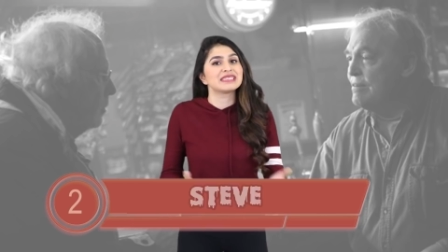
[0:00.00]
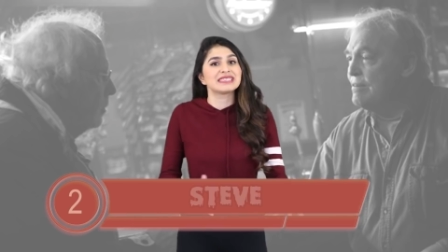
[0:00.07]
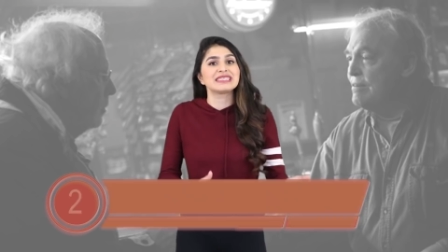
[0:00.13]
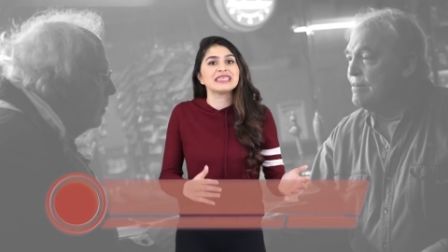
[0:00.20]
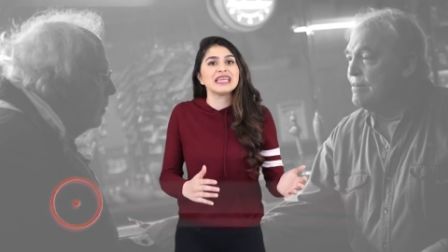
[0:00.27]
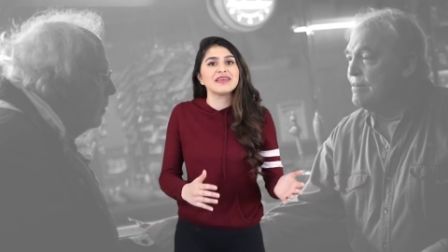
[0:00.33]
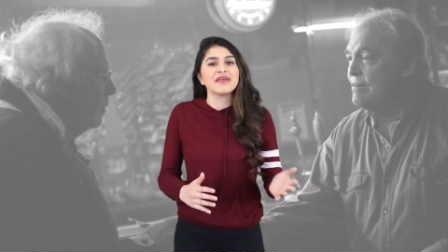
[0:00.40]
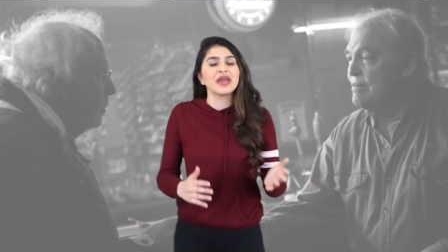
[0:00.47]
is
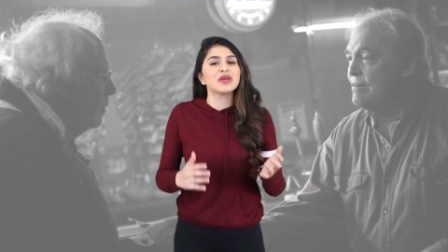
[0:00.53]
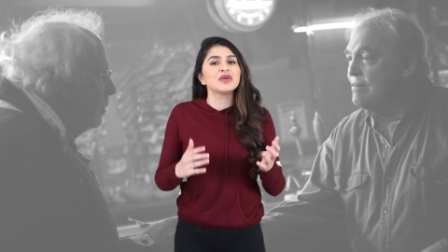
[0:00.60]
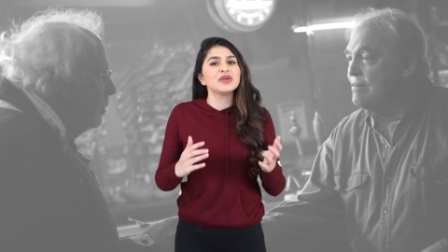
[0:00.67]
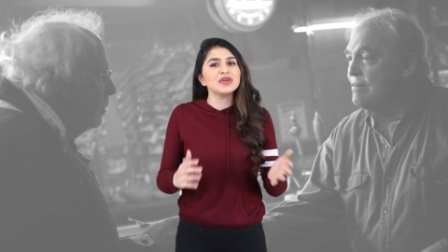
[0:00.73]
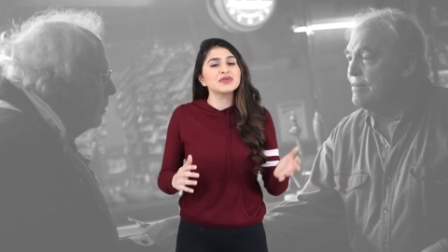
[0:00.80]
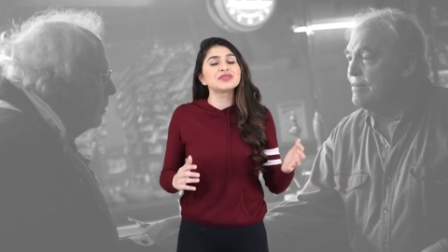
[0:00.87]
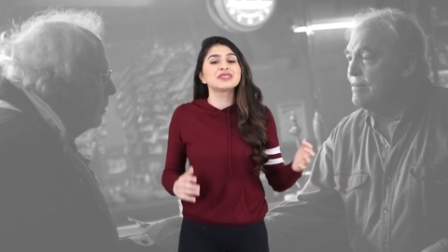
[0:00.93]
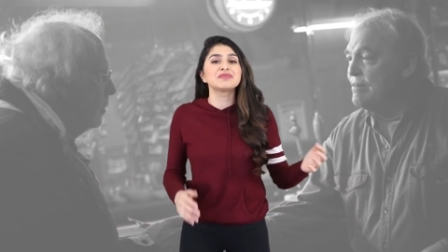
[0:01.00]
Steve, and who
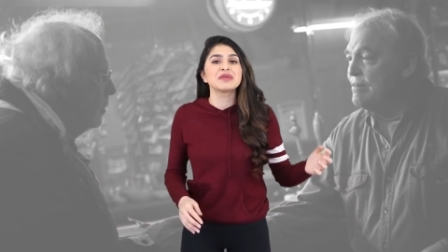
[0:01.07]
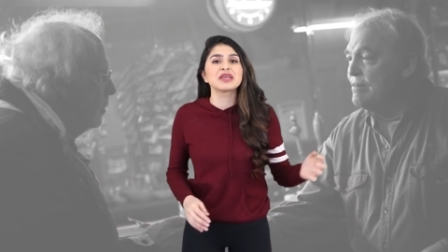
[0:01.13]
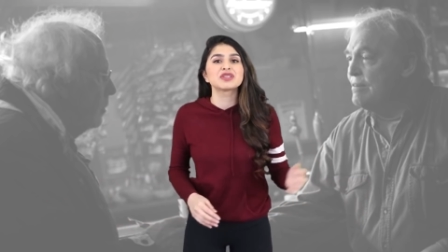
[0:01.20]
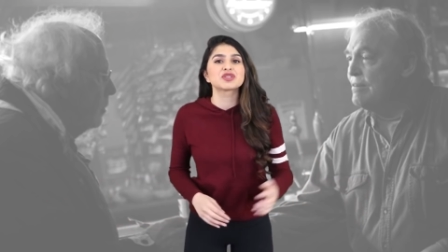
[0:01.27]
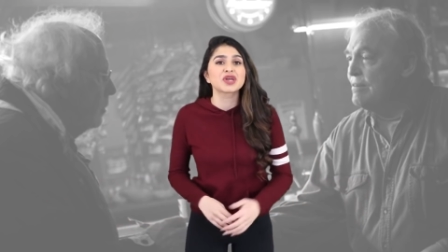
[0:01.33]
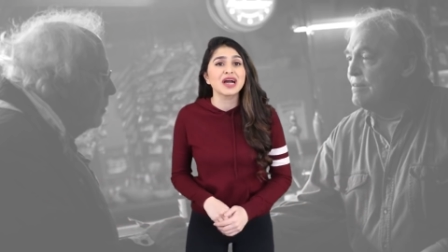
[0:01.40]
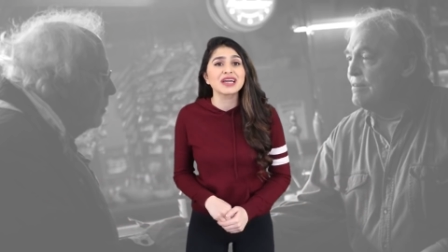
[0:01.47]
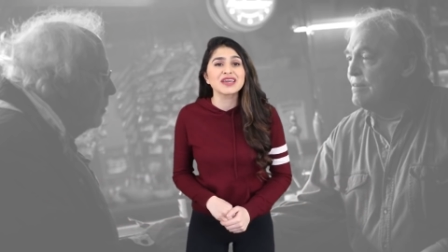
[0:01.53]
used to be a
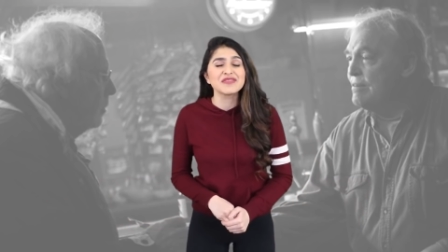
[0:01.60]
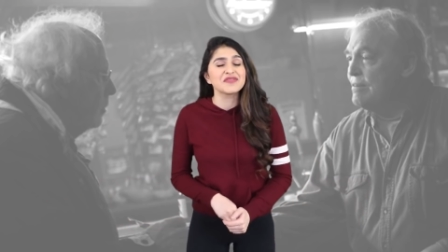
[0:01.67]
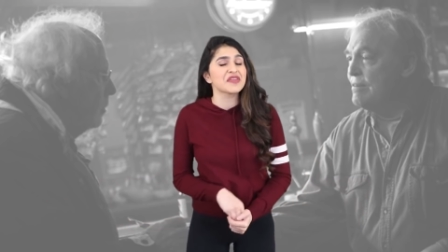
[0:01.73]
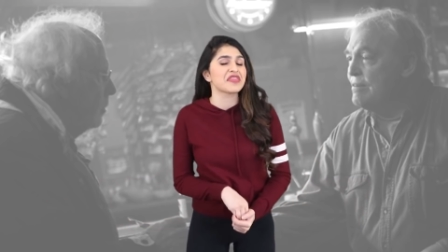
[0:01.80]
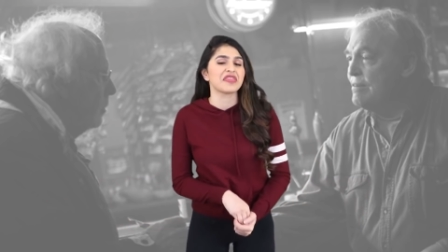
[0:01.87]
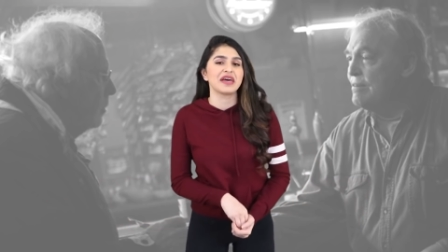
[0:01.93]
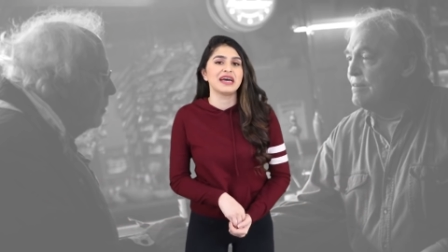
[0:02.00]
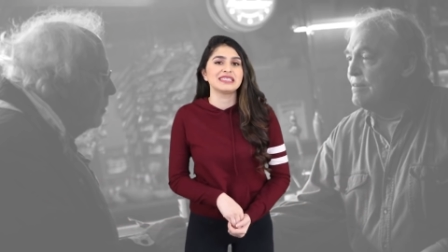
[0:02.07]
trucker for
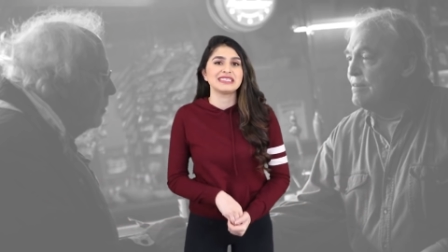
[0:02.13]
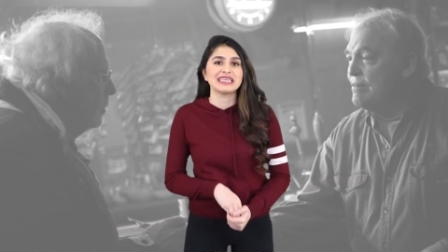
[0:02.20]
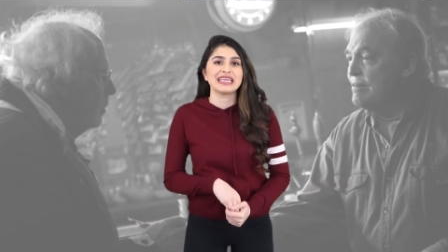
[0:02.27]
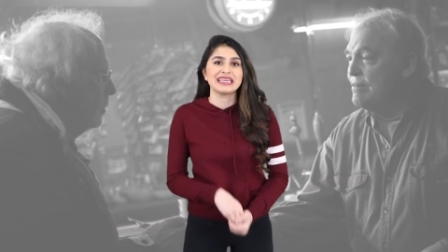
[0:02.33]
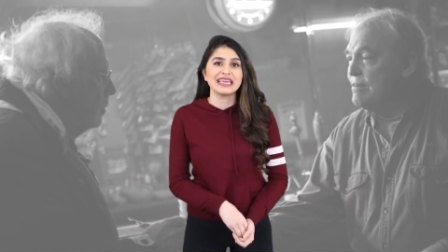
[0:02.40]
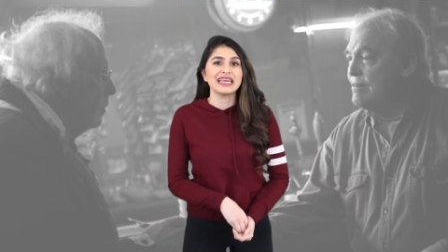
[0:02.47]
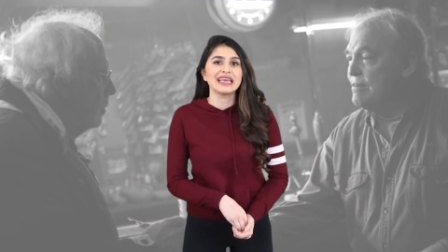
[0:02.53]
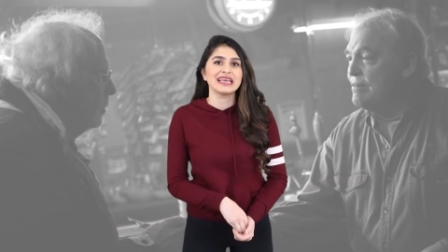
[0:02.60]
30
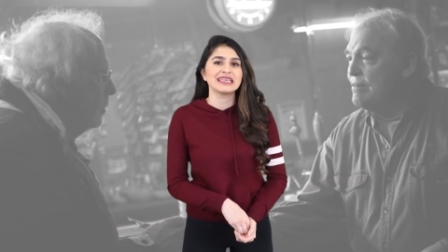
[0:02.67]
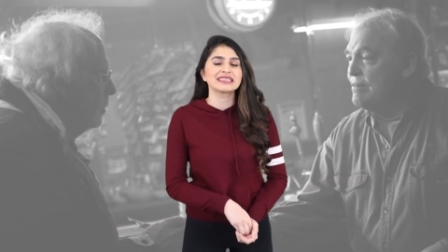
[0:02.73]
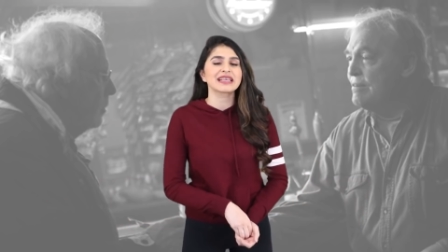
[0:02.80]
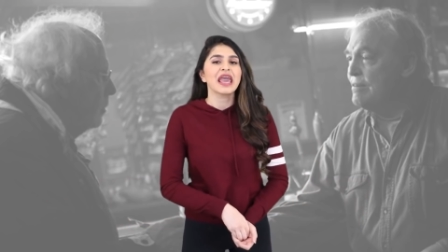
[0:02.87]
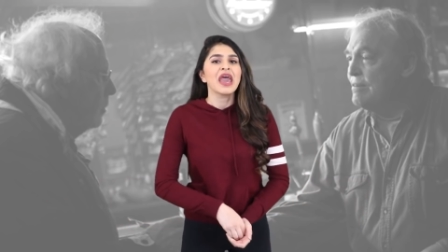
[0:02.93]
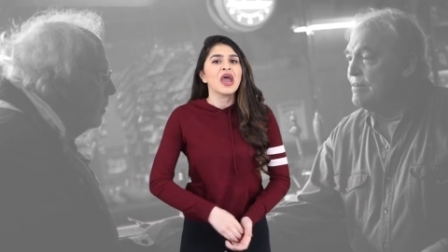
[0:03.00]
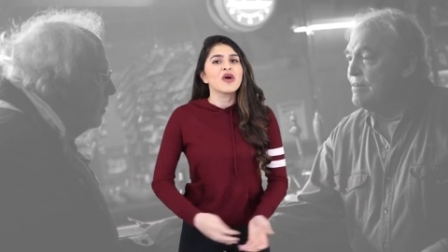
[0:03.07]
years.